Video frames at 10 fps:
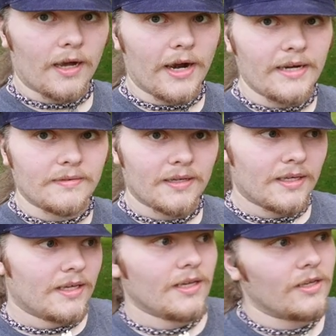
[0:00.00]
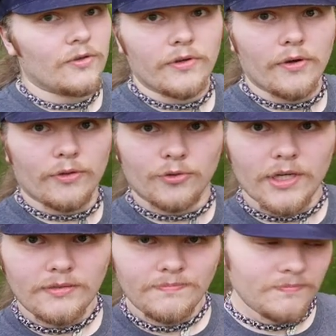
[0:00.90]
All right, you know the
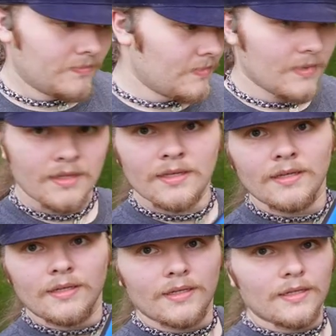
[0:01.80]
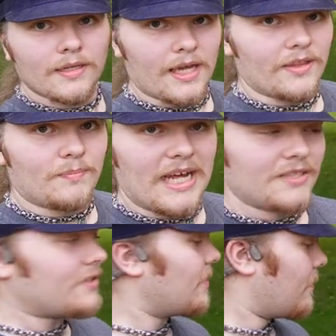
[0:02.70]
drill. Got the
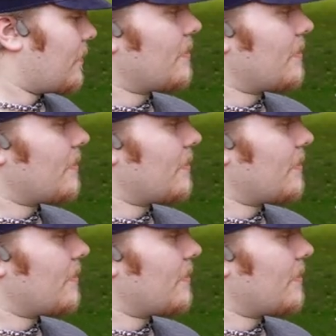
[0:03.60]
blaster,